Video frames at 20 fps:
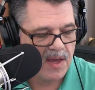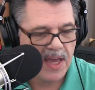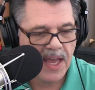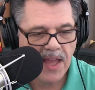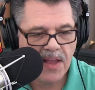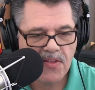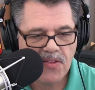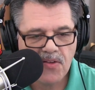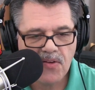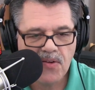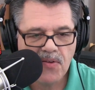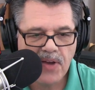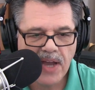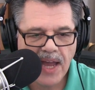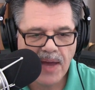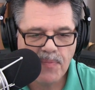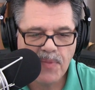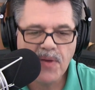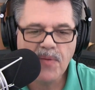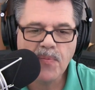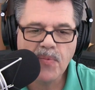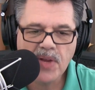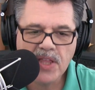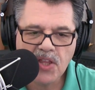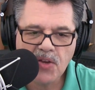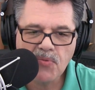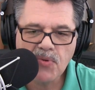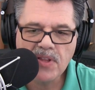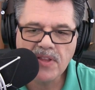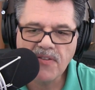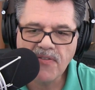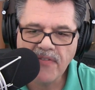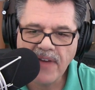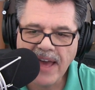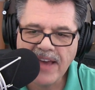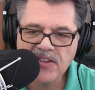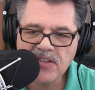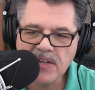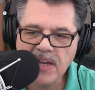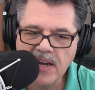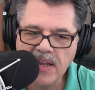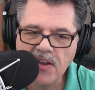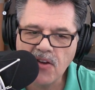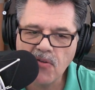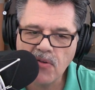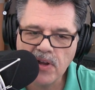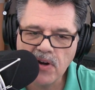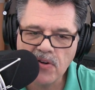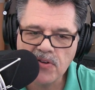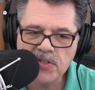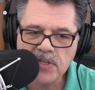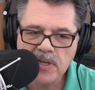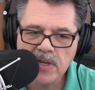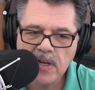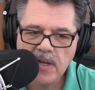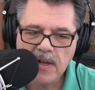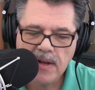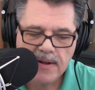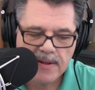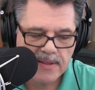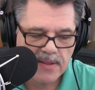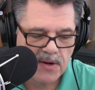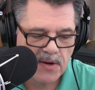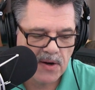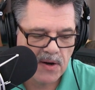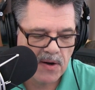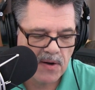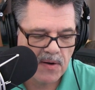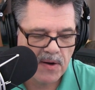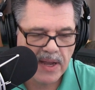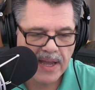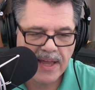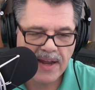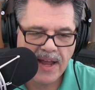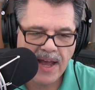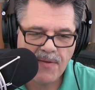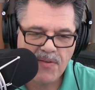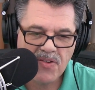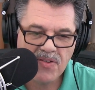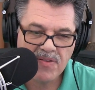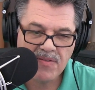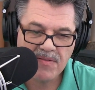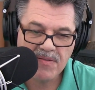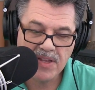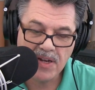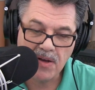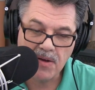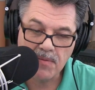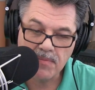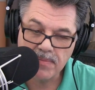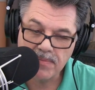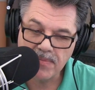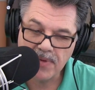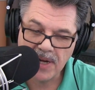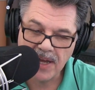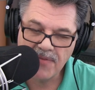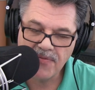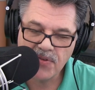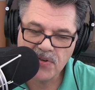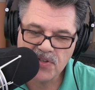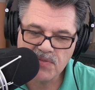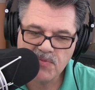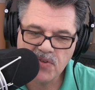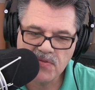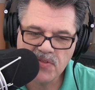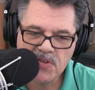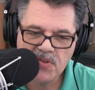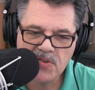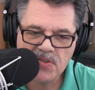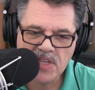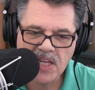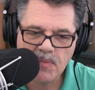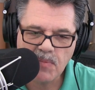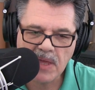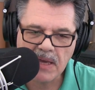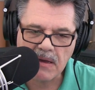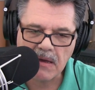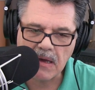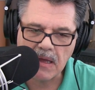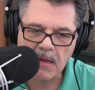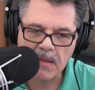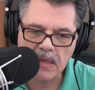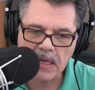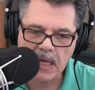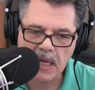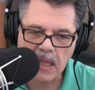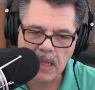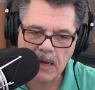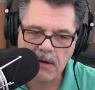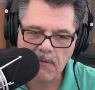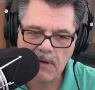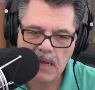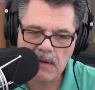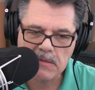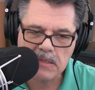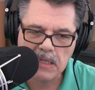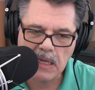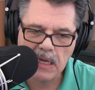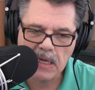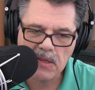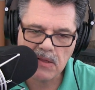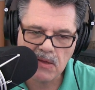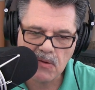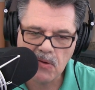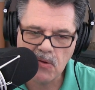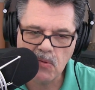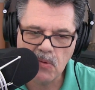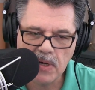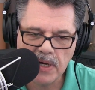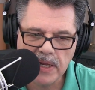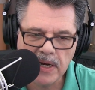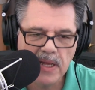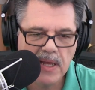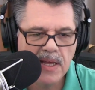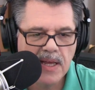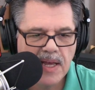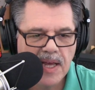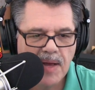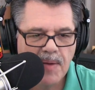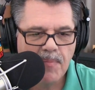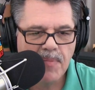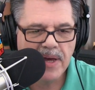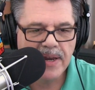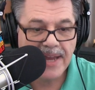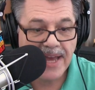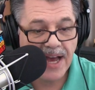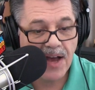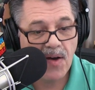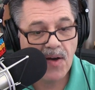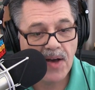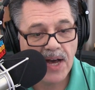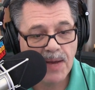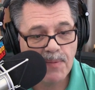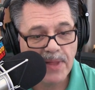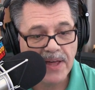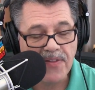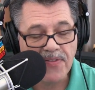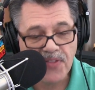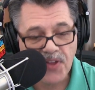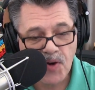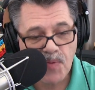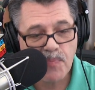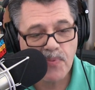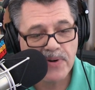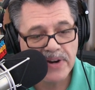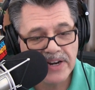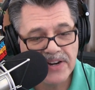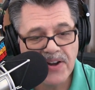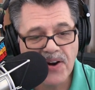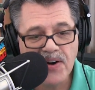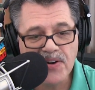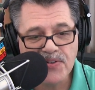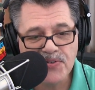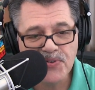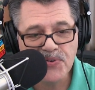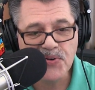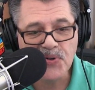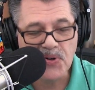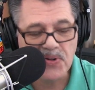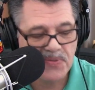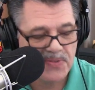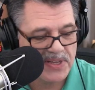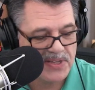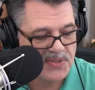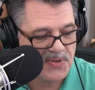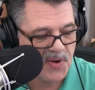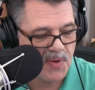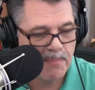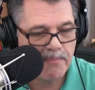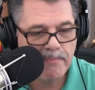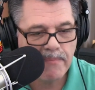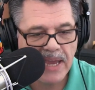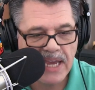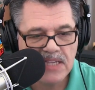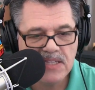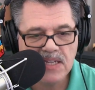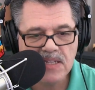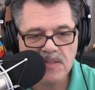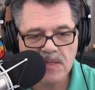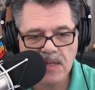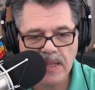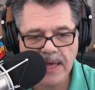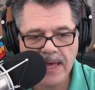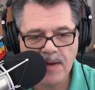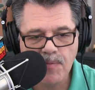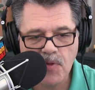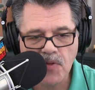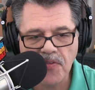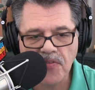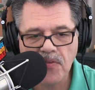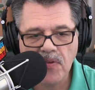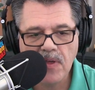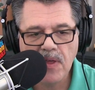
and so and they're they're really fascinating critters. They're and I was, you know, when I first moved to Tucson, I'm like, I don't think I like rattlesnakes, so who would? But now I'm like, they're pretty darn cool. These are amazing little animals